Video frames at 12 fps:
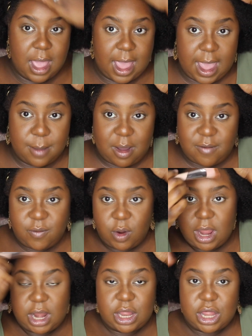And my
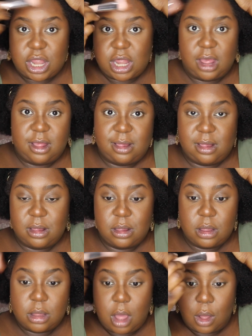forehead is just
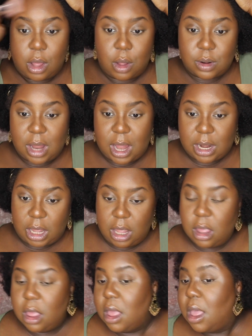Cocoa
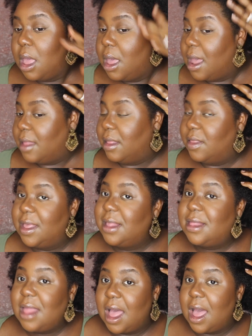Naughty. And then this
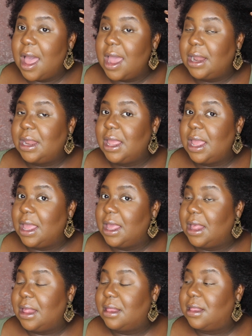side
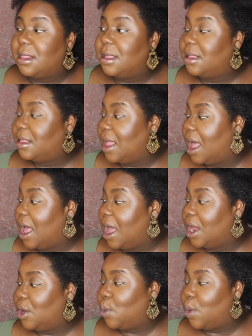is the
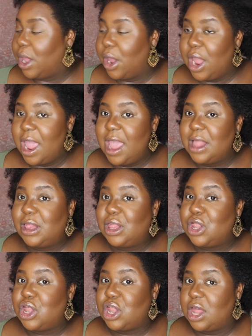side where it's
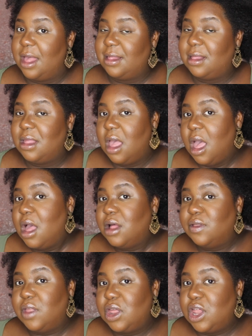just
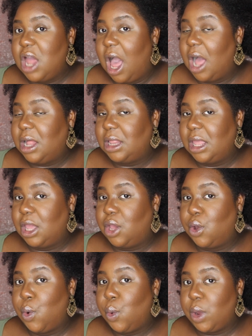the chocolate
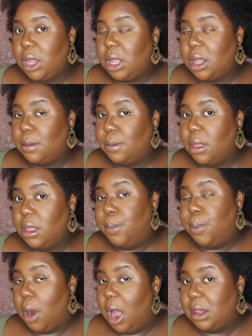cream
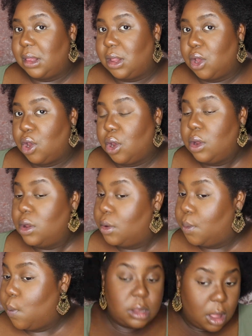bronzer.
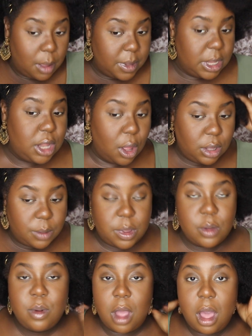So, I mean, don't get
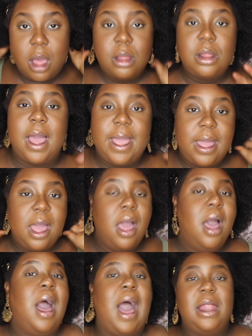me wrong. Like,
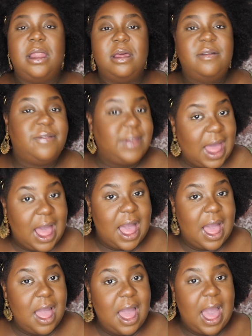I look
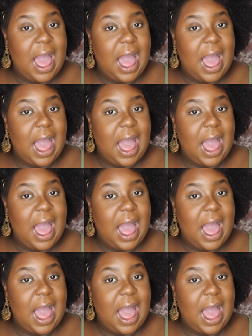fly.